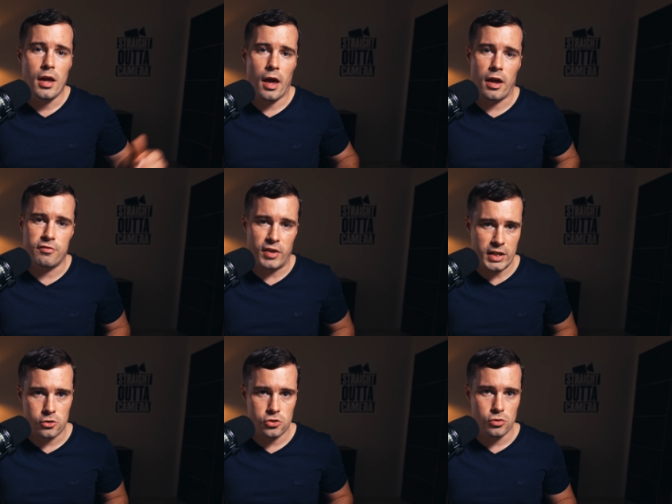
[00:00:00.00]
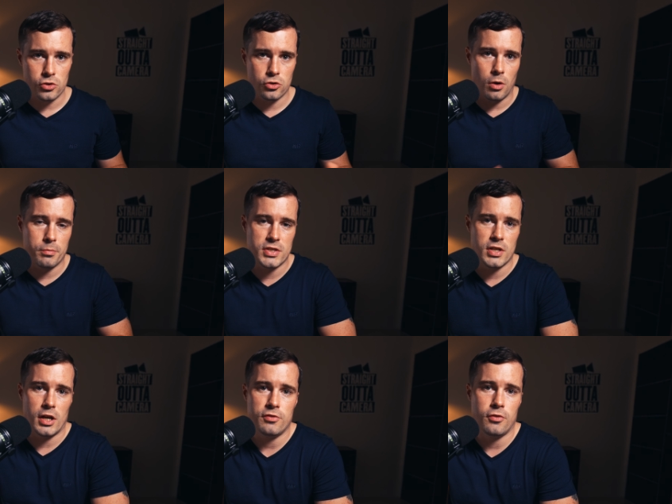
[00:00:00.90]
a vector tool to
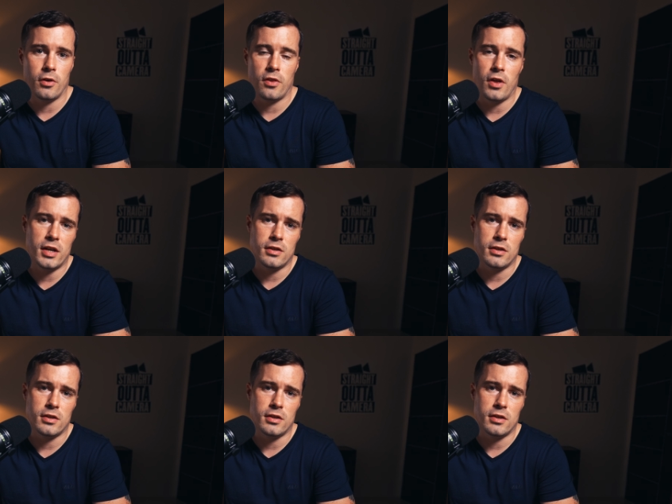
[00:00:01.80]
compensate for that.